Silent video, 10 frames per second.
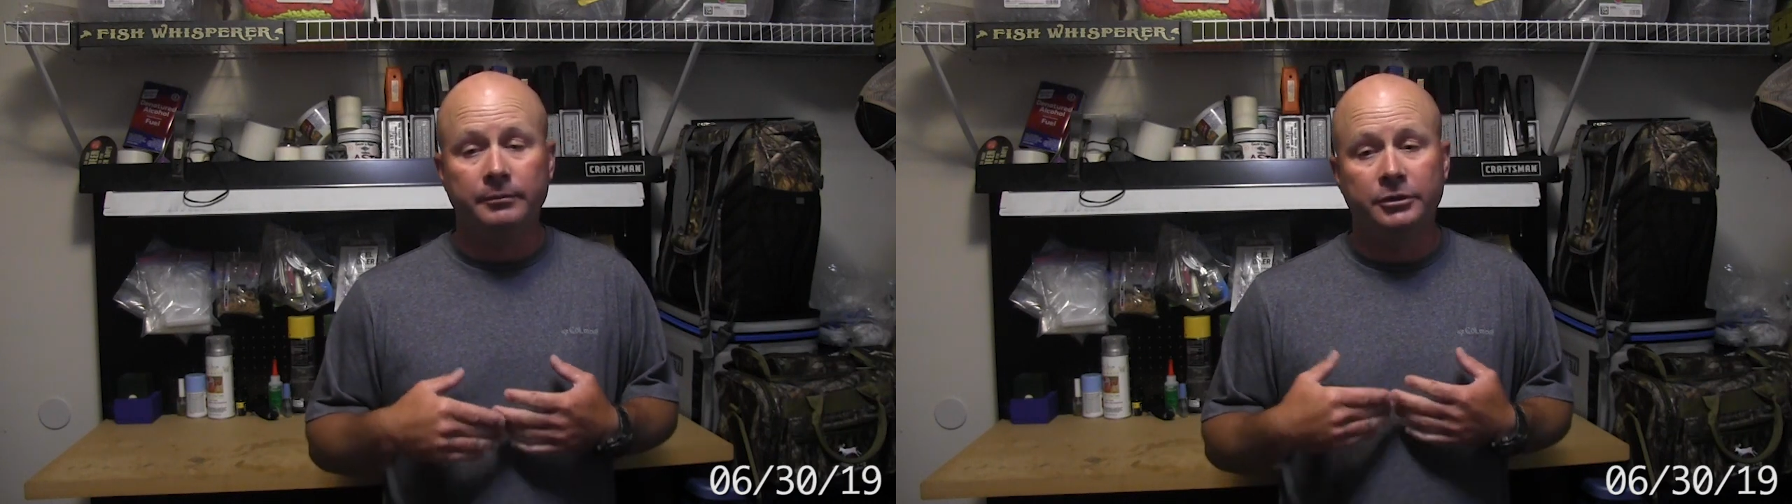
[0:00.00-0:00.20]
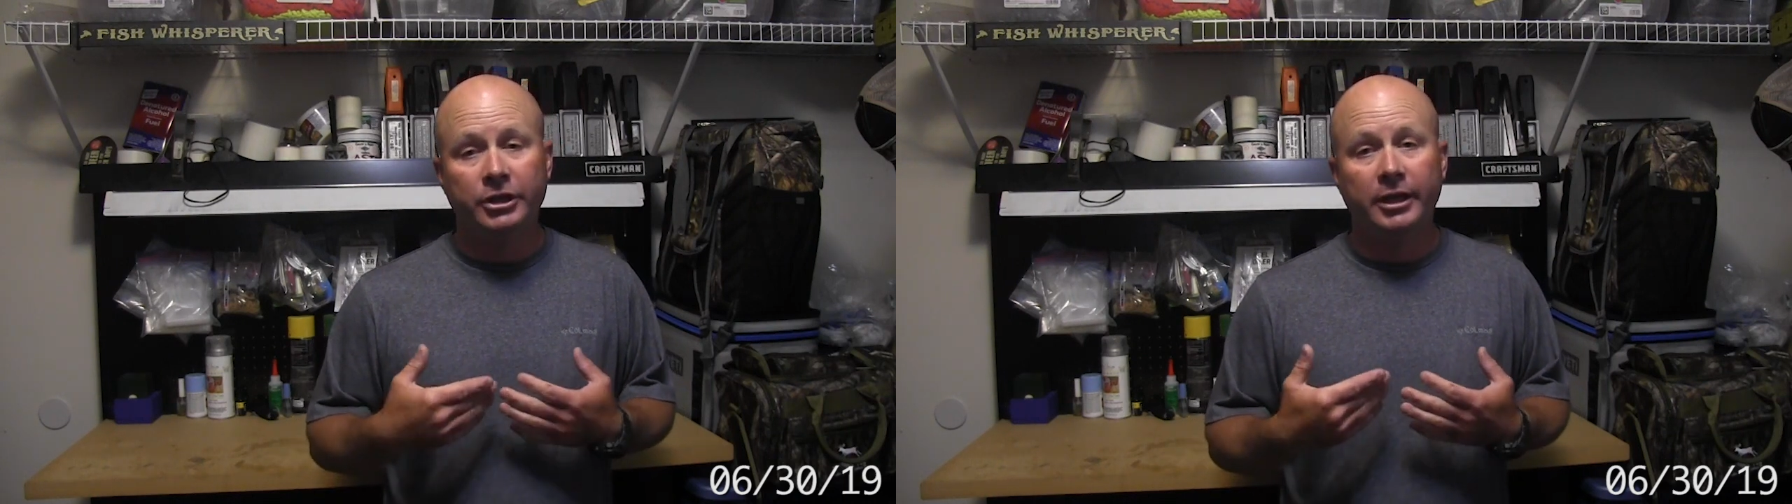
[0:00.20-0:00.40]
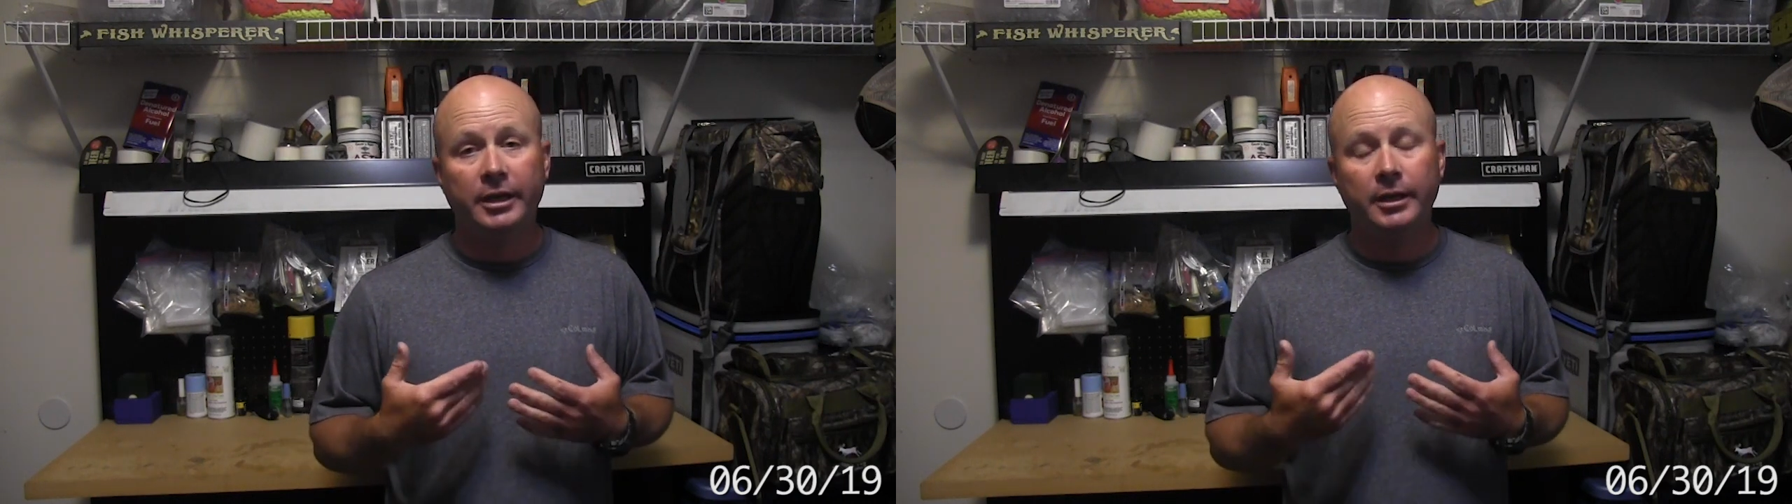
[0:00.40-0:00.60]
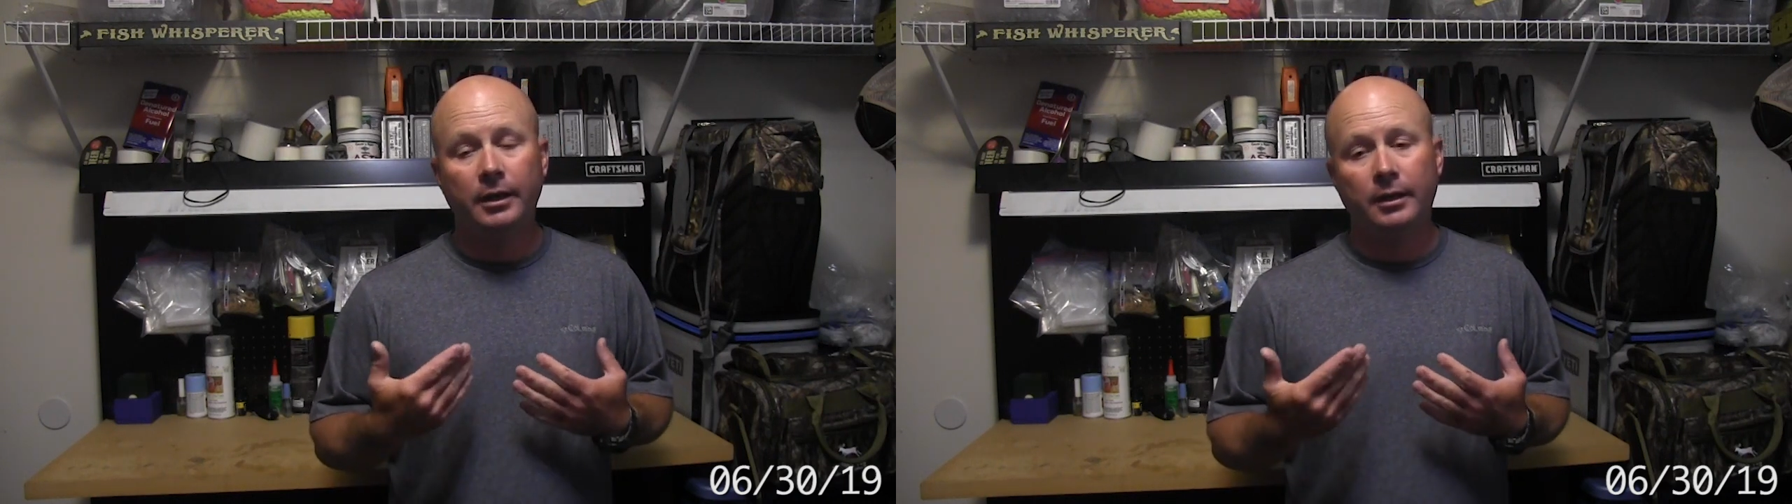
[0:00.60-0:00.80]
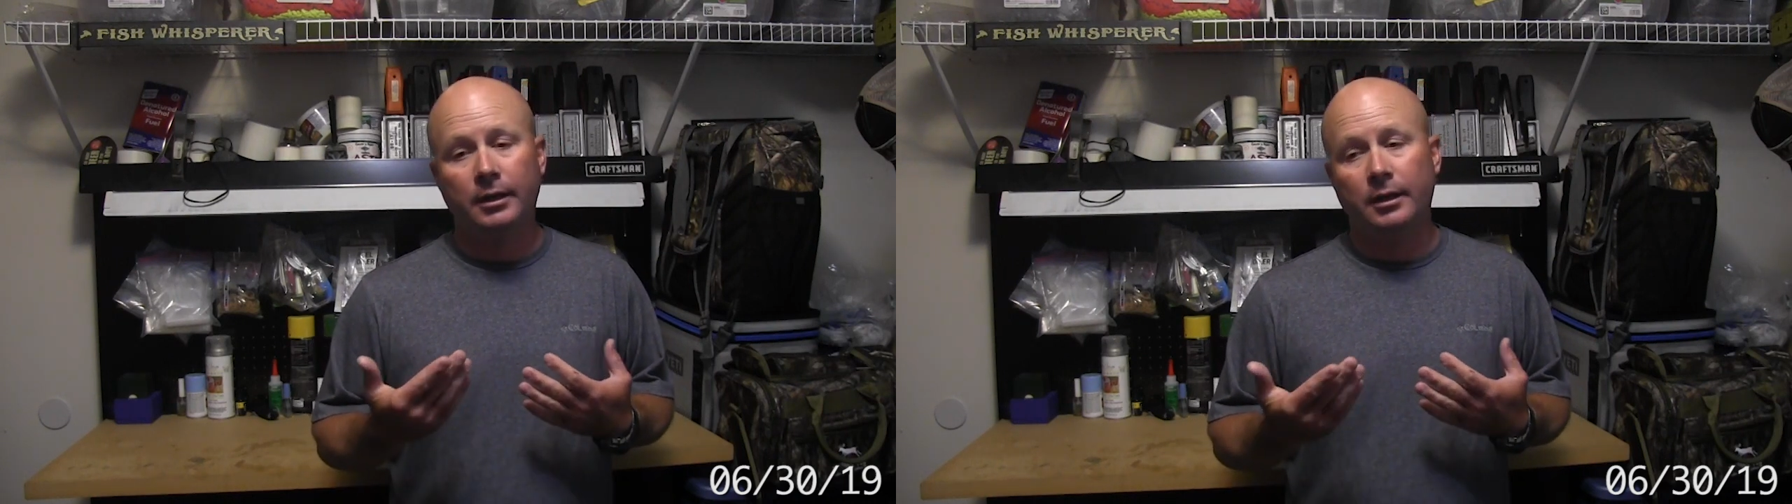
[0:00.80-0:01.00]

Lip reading: jig,